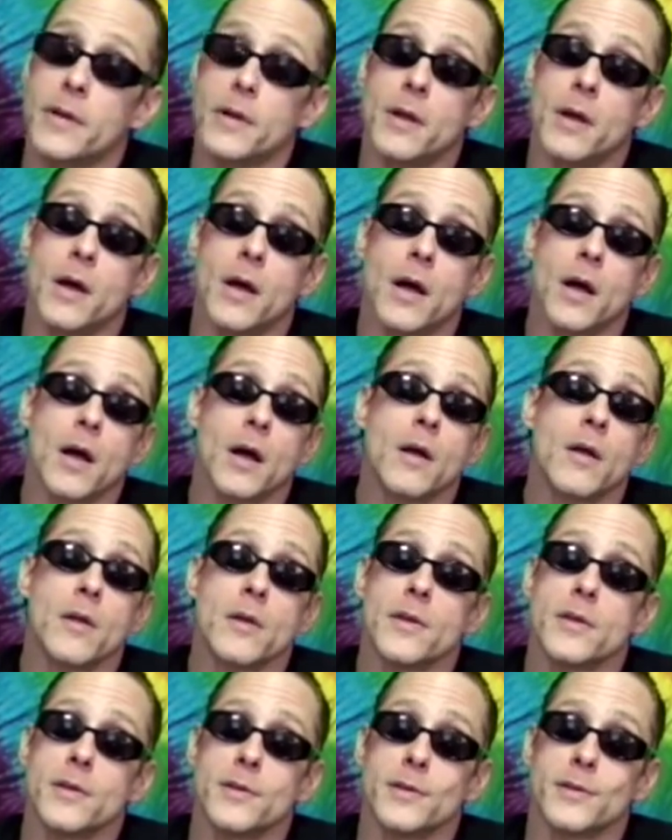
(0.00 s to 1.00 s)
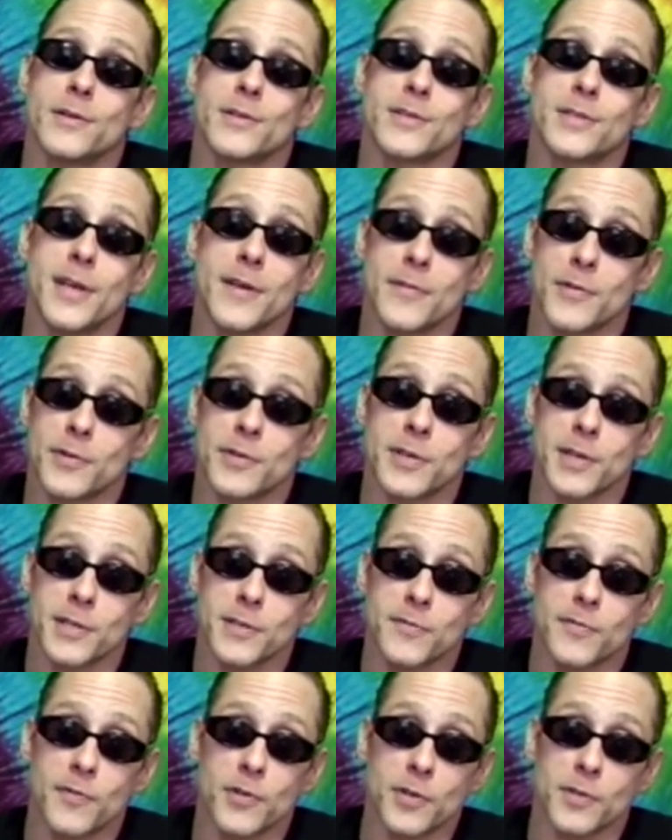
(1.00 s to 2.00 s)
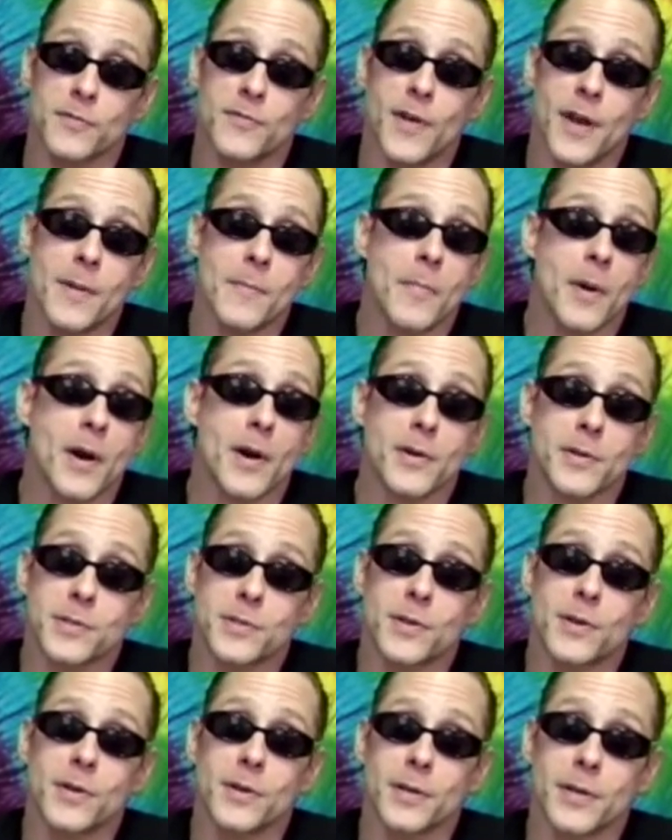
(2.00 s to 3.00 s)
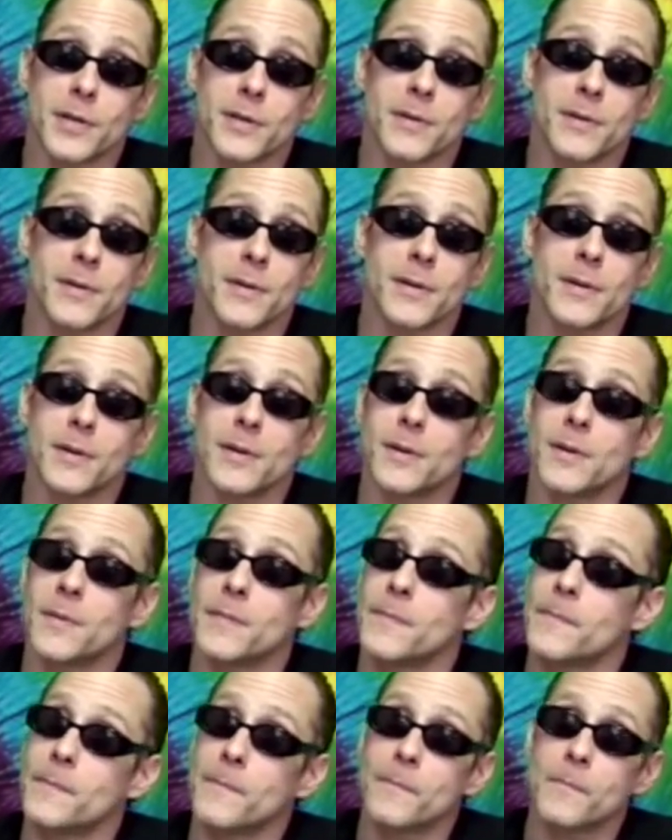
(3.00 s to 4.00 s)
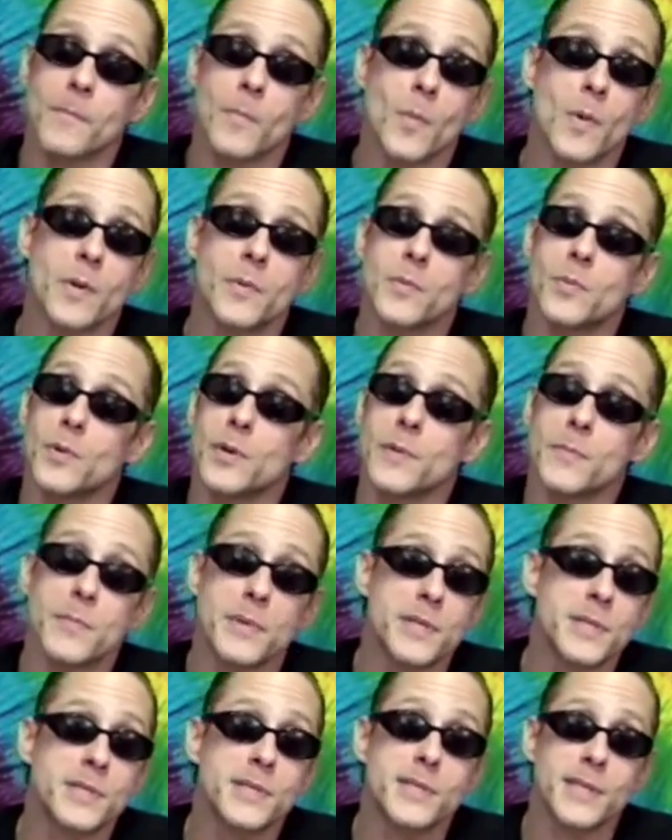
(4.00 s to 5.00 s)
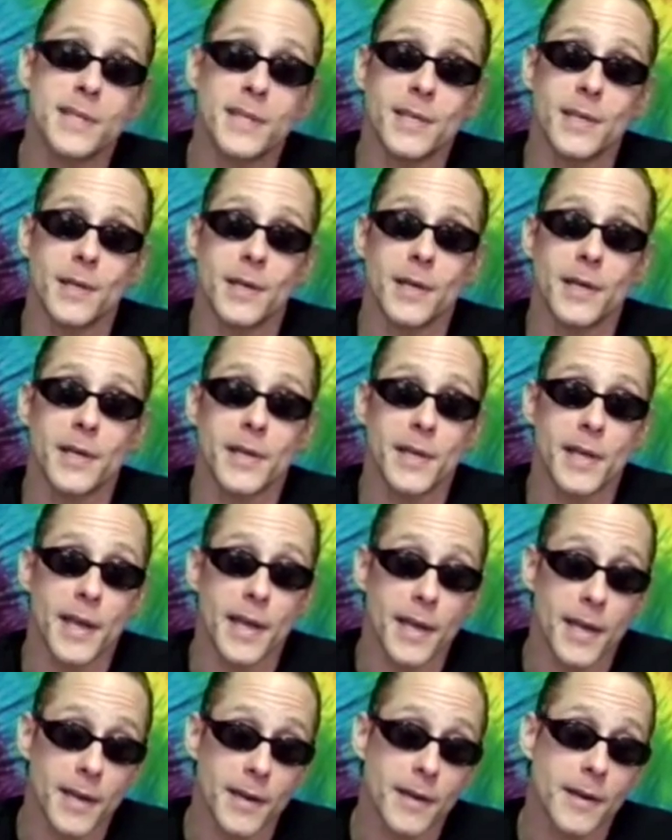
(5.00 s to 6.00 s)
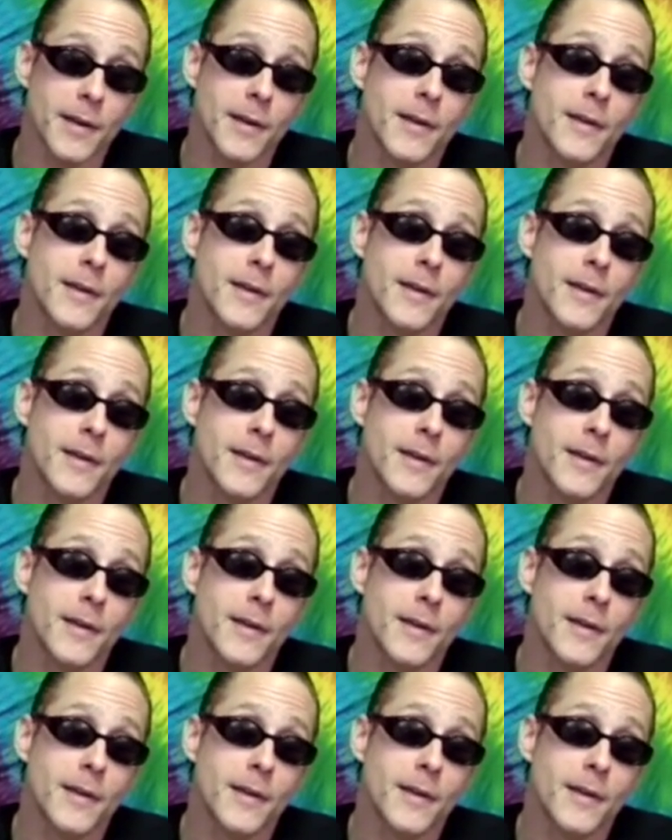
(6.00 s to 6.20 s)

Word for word: Uh, Savior Sect's first vampire song, and uh, when would it be seen again?